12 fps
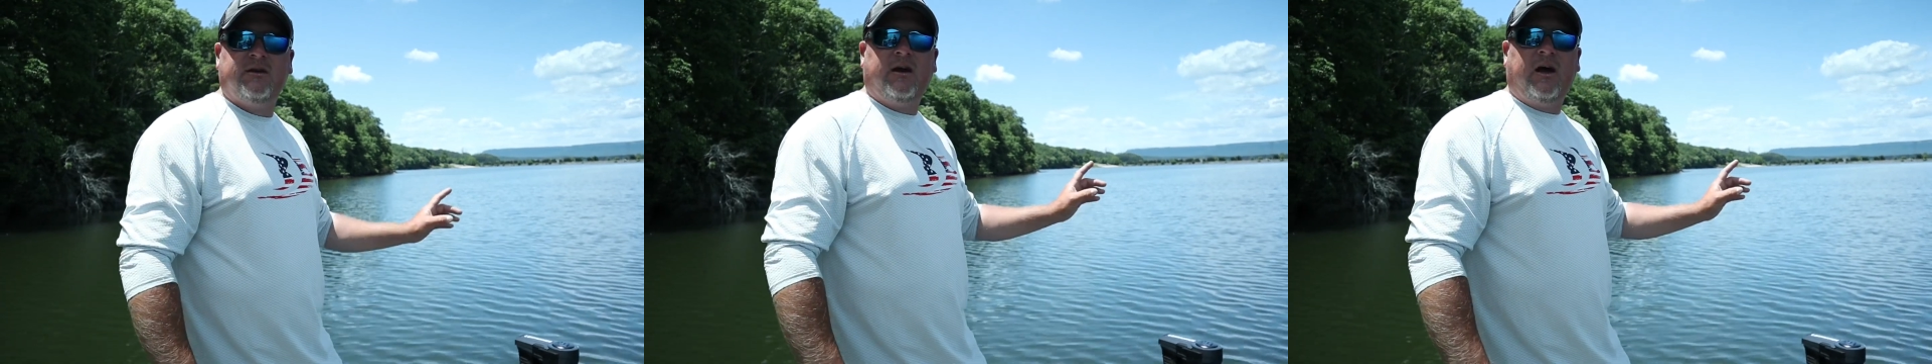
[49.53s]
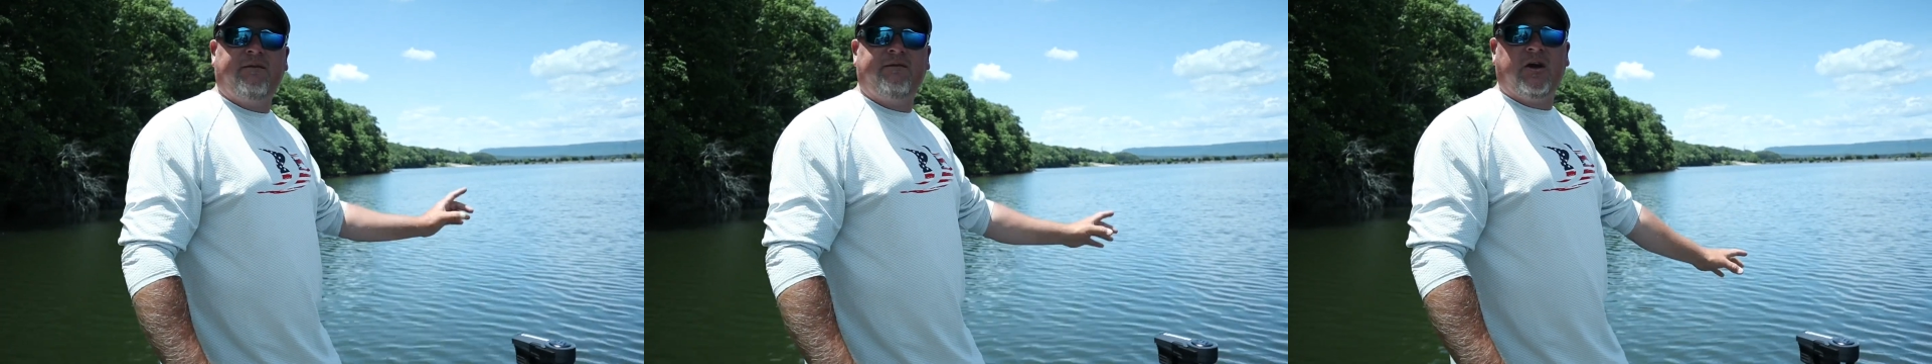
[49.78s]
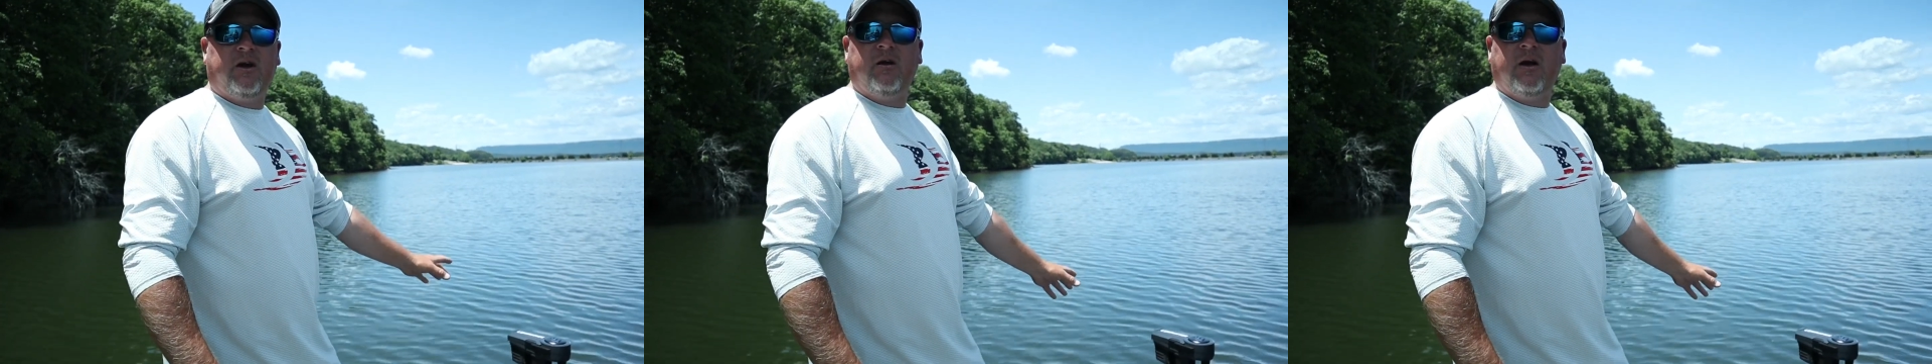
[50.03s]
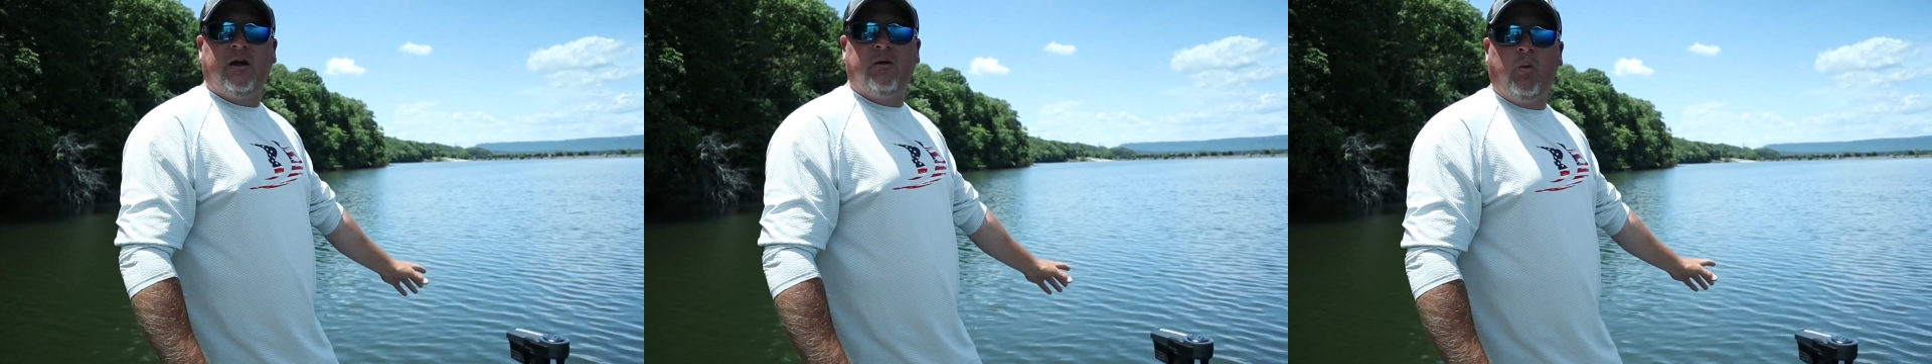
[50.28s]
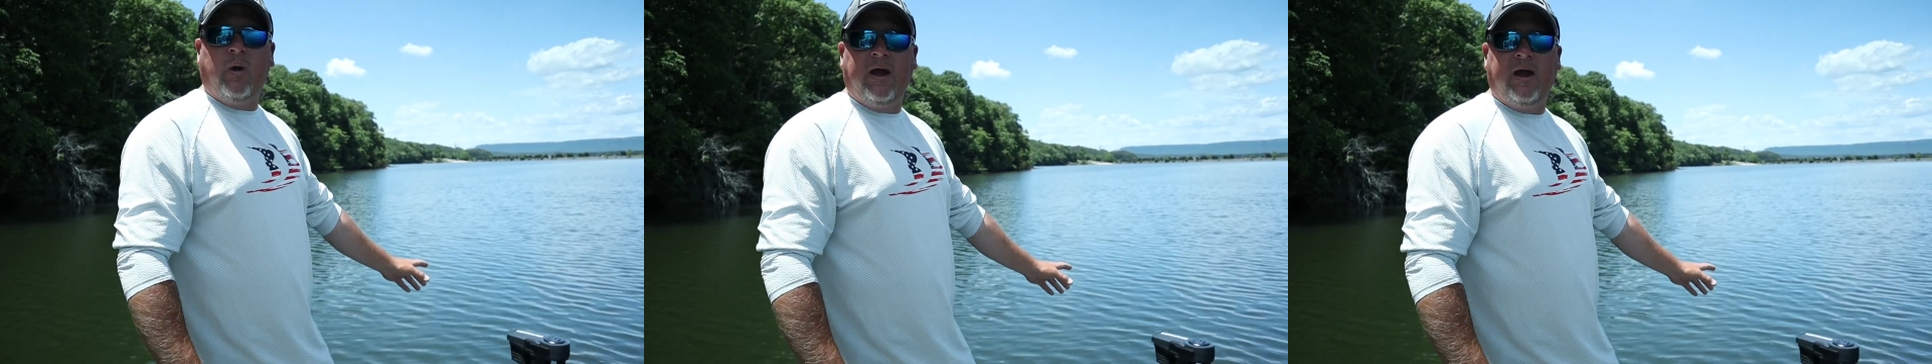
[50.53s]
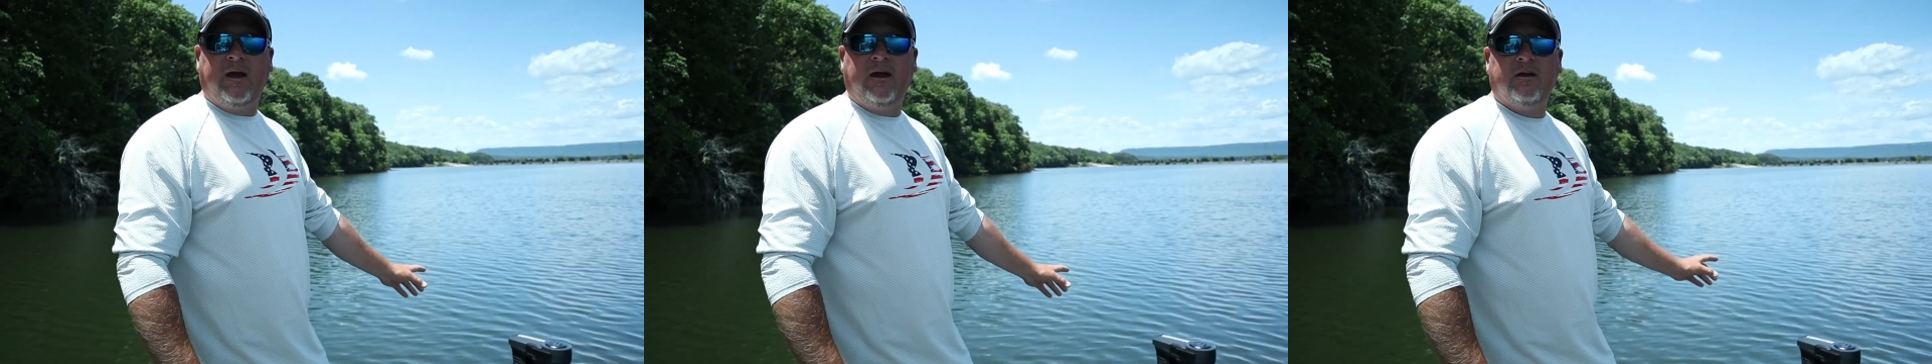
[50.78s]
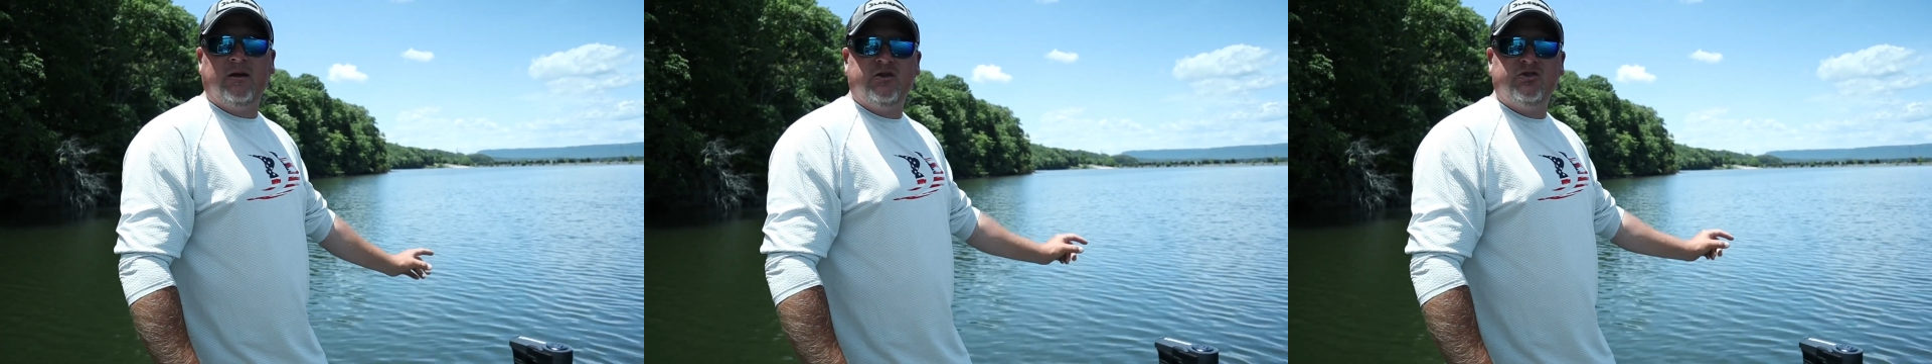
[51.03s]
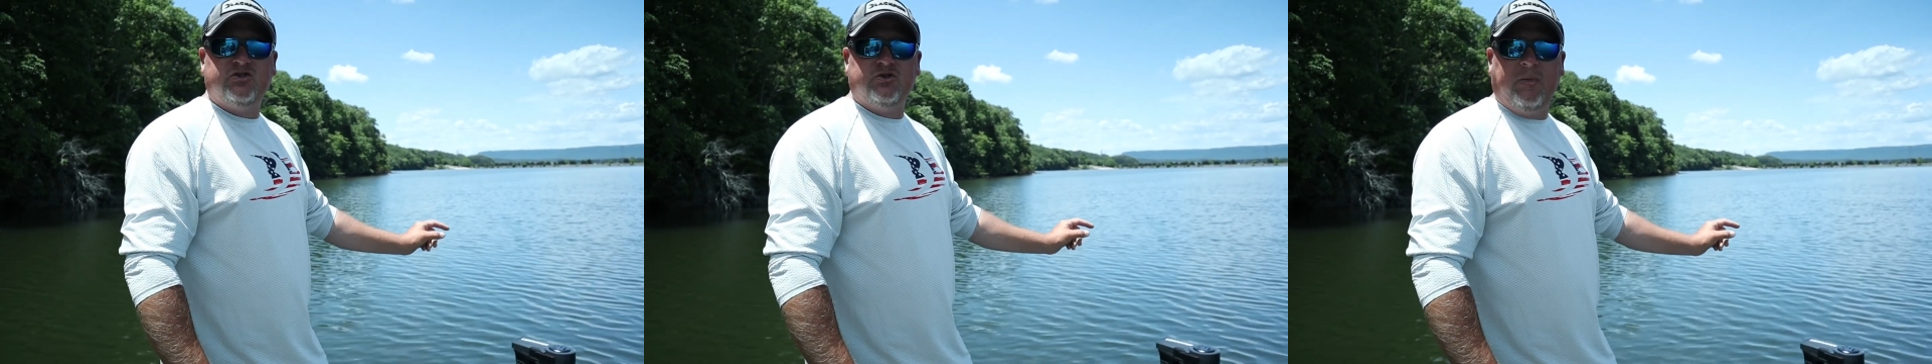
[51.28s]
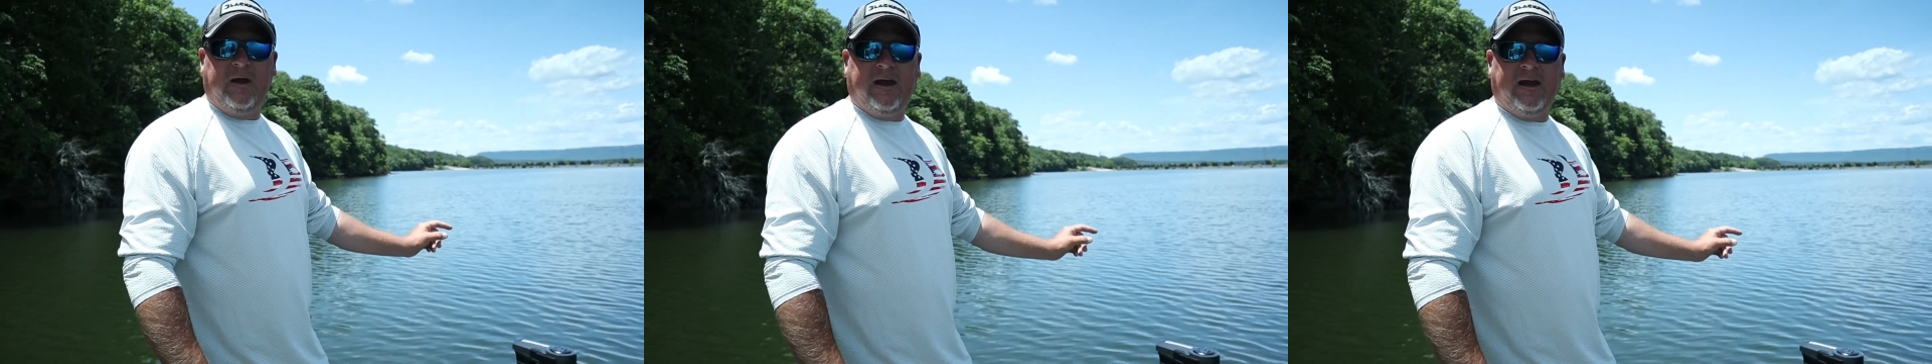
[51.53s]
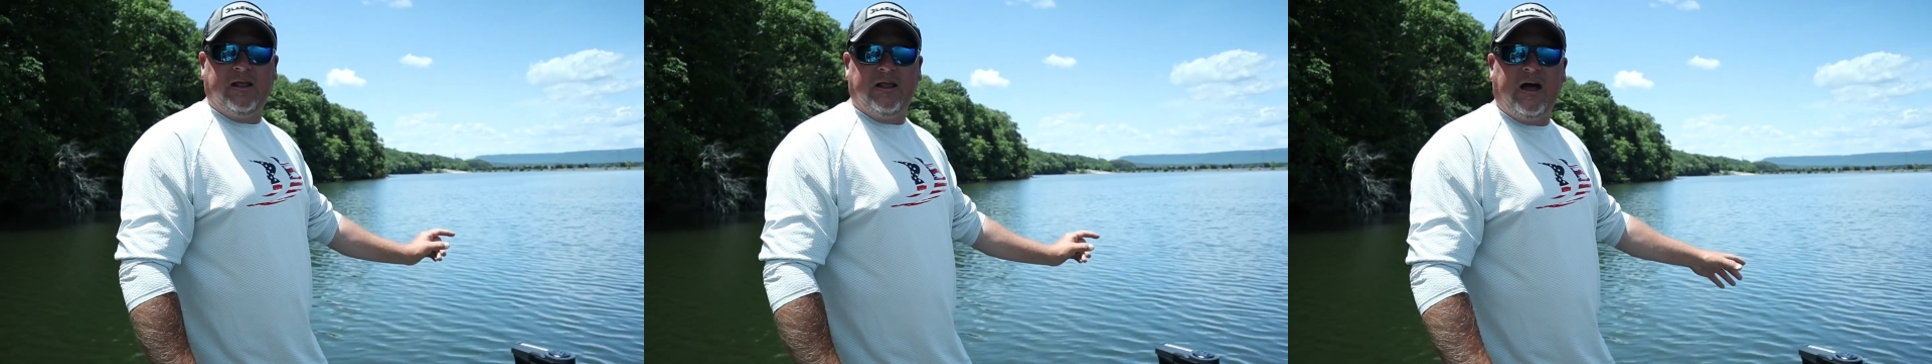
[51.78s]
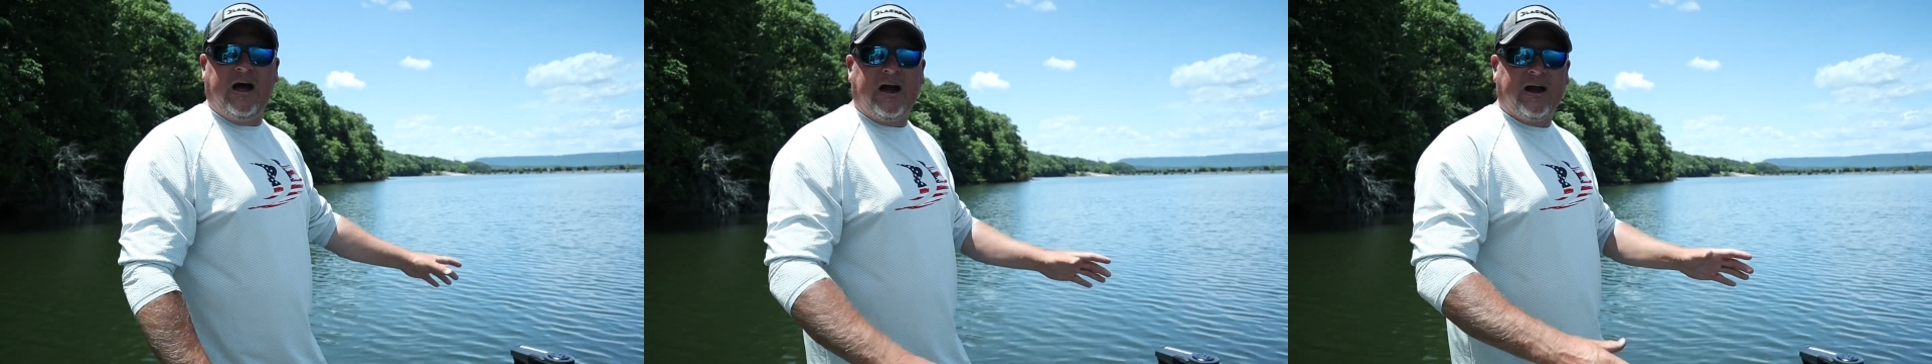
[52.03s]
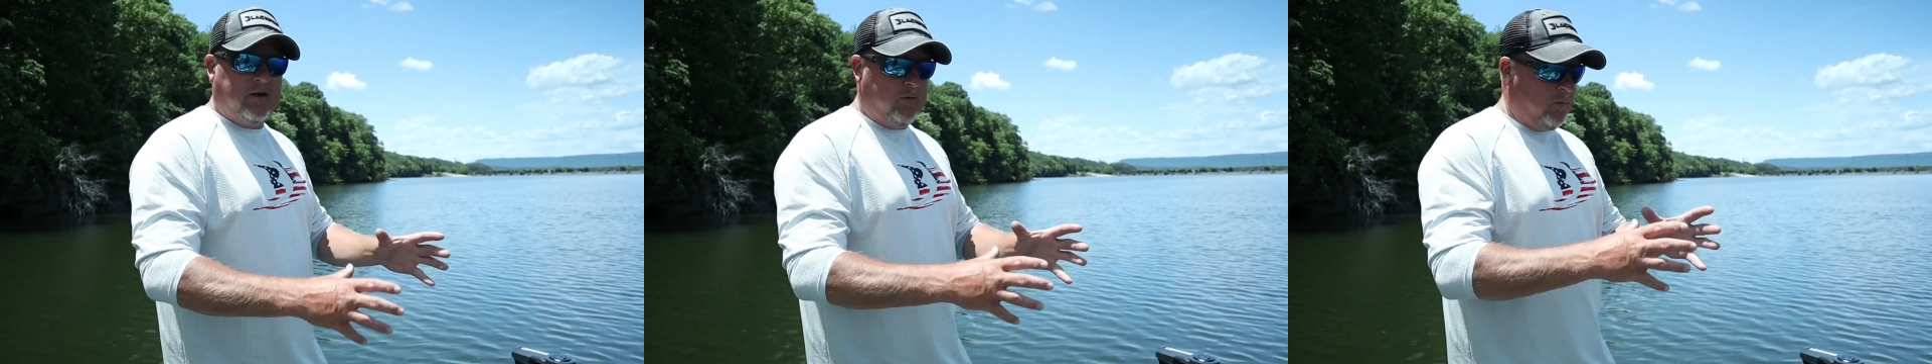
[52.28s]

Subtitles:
I figured out a way to make it lock